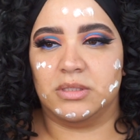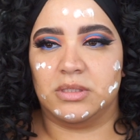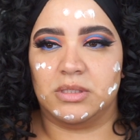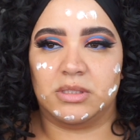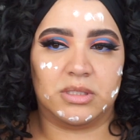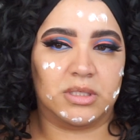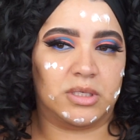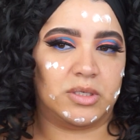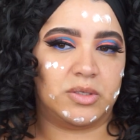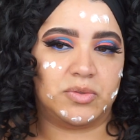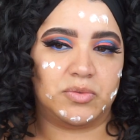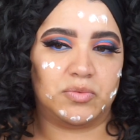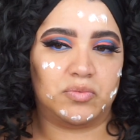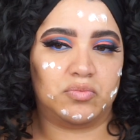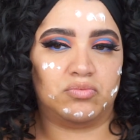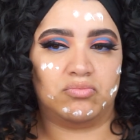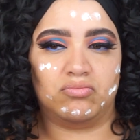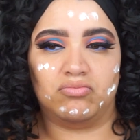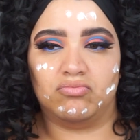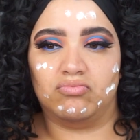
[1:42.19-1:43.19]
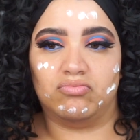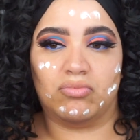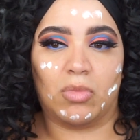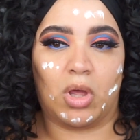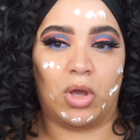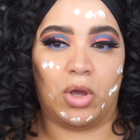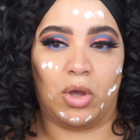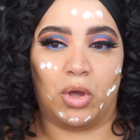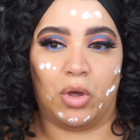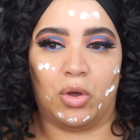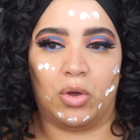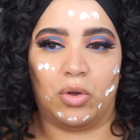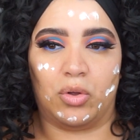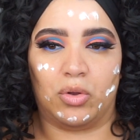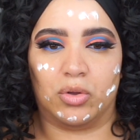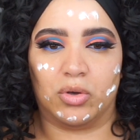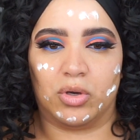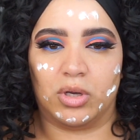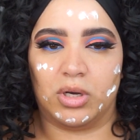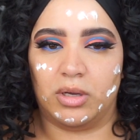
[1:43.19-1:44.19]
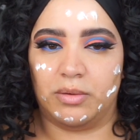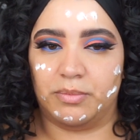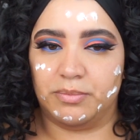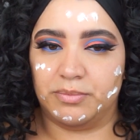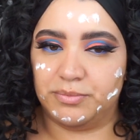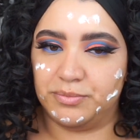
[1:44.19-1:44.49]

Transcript: So, there we go. Look at it.